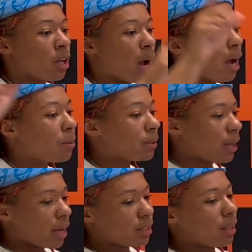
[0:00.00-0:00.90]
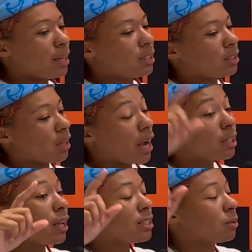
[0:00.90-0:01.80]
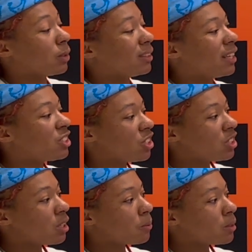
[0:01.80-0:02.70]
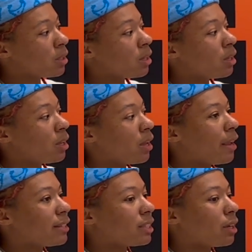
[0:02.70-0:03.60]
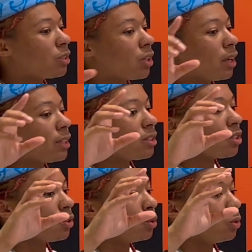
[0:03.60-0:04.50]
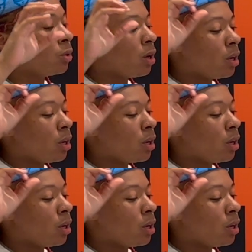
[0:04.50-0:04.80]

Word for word: I was idolizing idolizing relationships instead of trying to